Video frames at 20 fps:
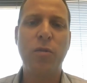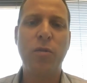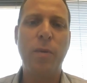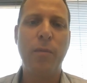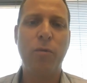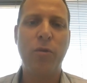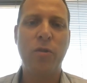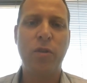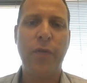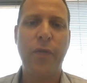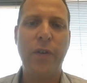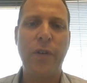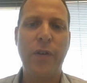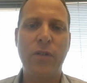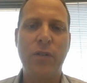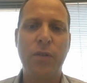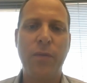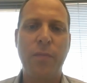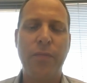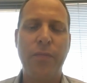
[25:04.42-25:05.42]
more
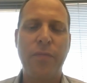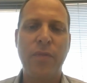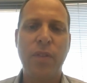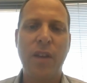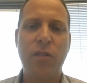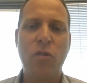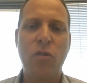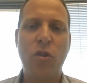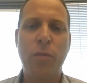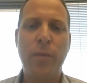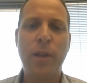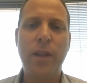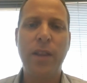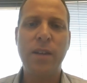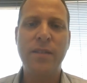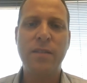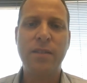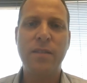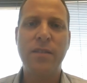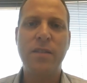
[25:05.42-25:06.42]
difficult. It's going to be
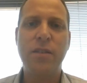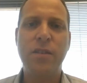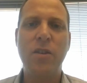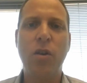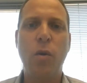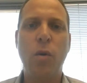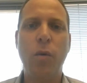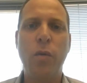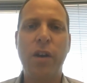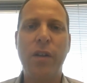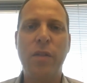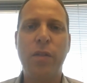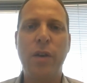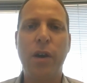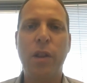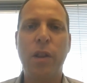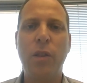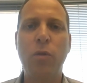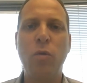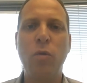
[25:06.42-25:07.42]
less, you know,
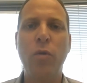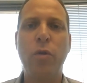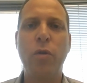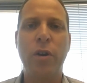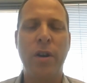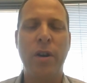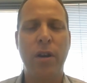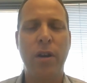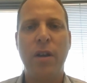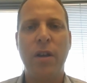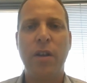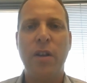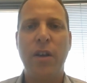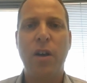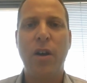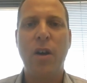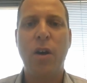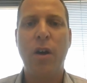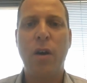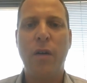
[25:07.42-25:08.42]
the allure
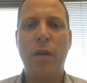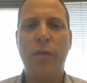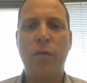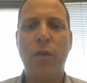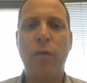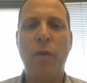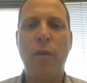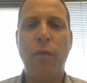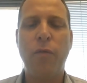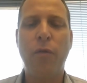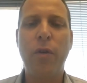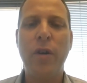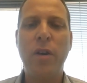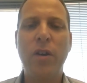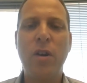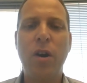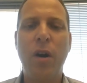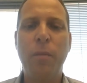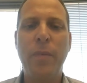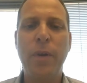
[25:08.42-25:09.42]
of a
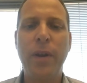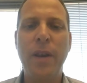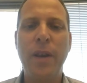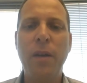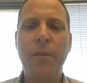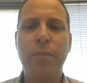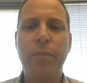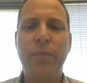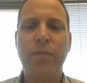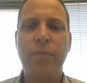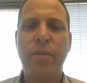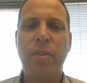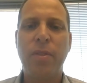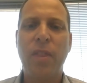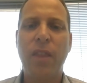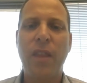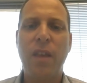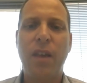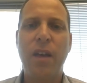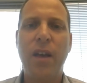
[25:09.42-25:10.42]
foreign company,
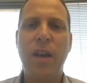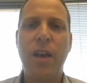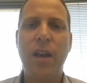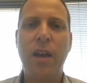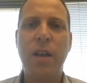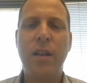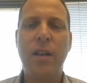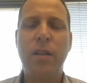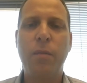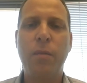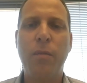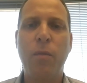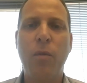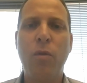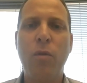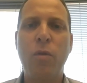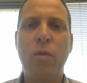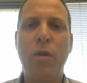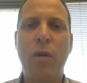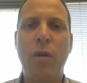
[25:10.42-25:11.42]
and
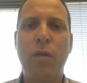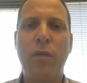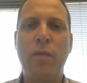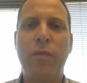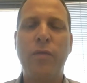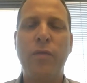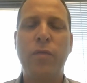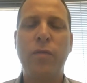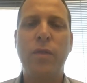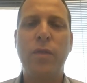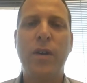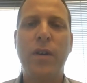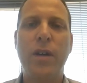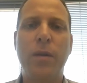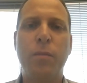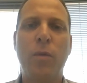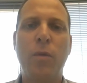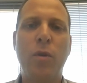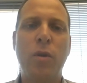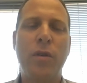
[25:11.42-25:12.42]
more of
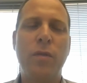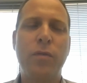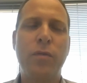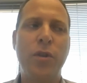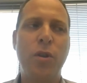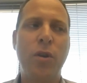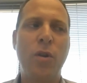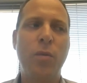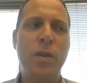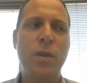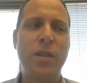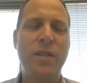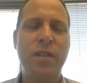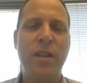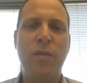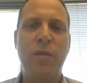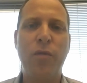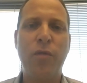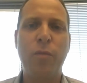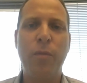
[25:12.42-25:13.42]
you know, what's in
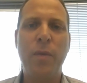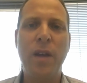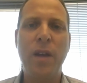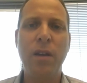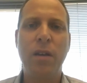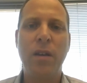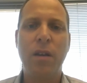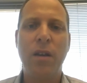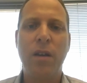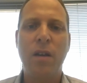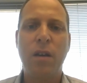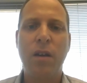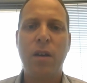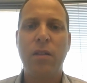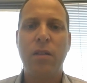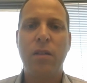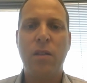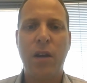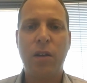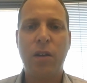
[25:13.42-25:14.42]
it for me,
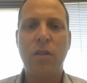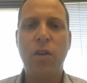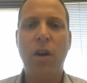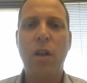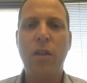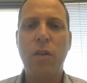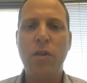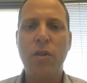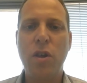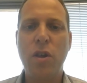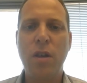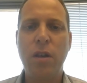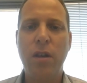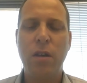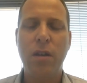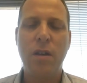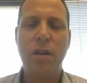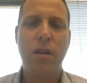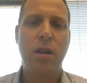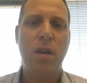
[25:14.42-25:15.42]

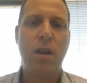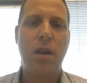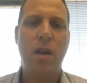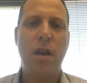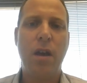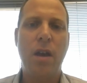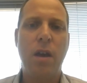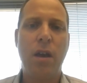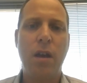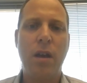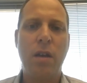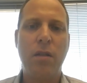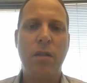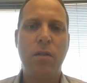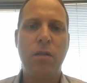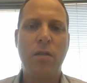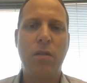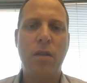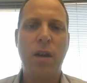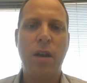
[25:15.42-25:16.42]
technology.
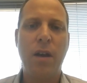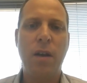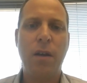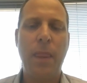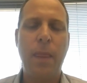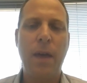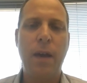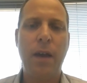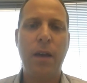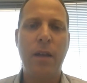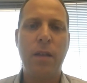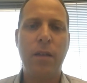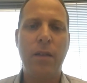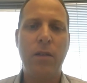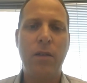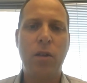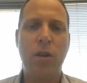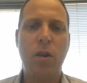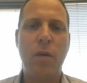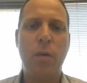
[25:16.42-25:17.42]
And
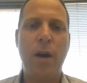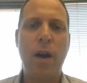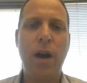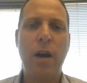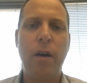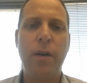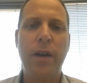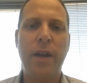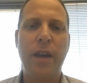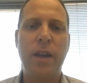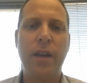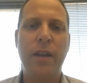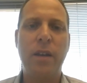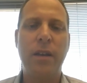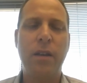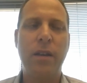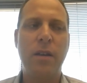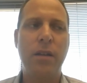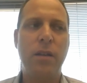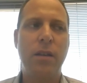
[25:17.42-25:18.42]
you know, how I
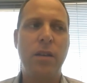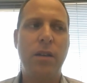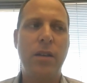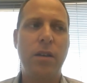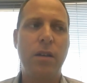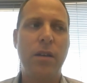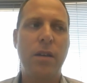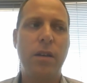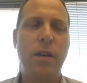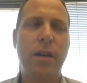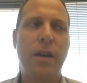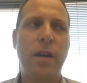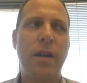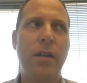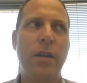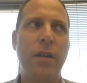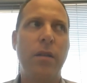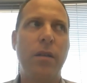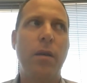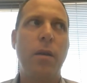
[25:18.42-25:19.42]
can,
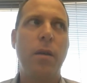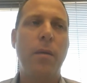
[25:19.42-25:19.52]
and